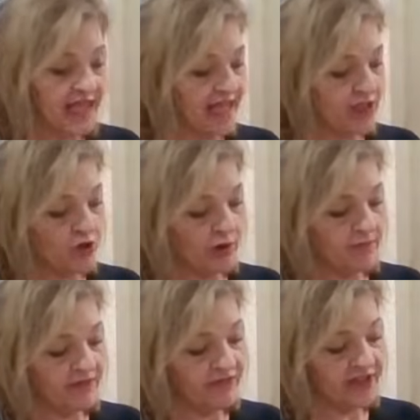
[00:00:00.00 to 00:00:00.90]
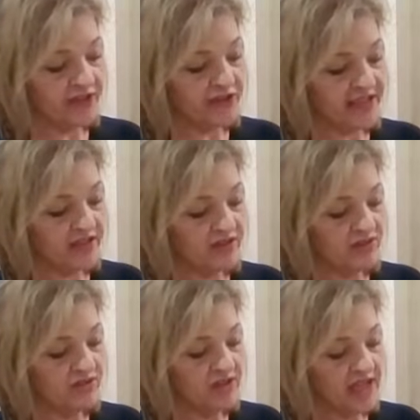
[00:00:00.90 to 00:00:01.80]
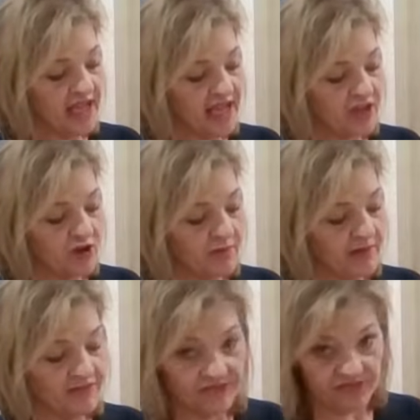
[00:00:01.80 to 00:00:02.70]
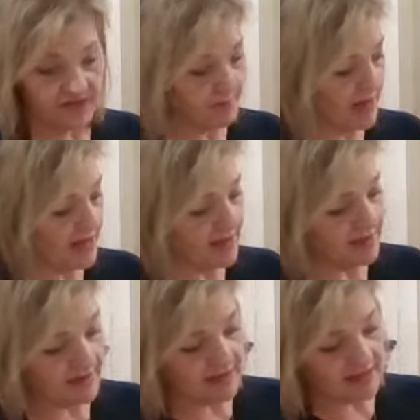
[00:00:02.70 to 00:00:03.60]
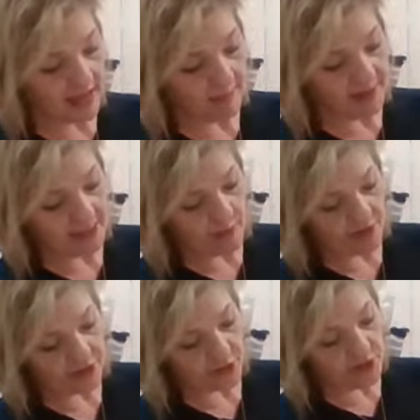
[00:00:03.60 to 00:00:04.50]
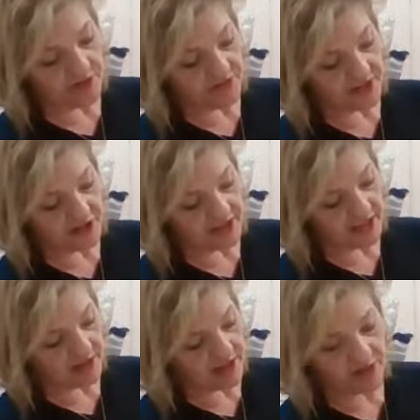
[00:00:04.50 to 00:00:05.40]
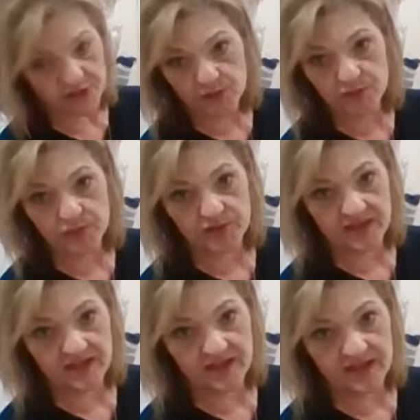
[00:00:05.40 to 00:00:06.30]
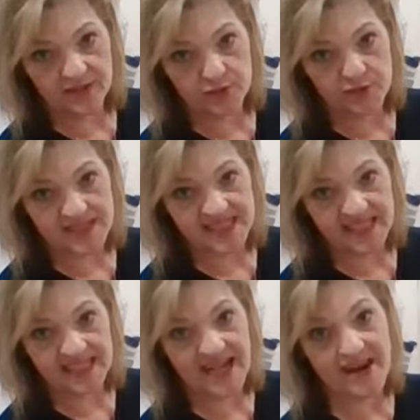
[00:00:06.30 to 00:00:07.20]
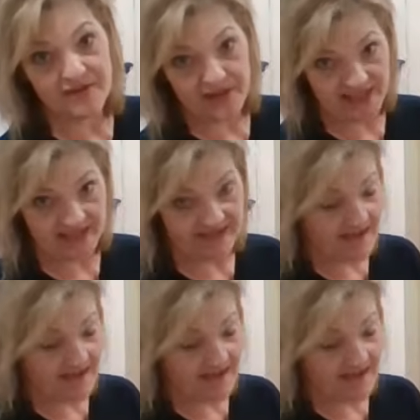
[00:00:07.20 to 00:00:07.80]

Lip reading: it caught my fingernail. It caught my. I mean, it went through the fingernail and through the skin and everything.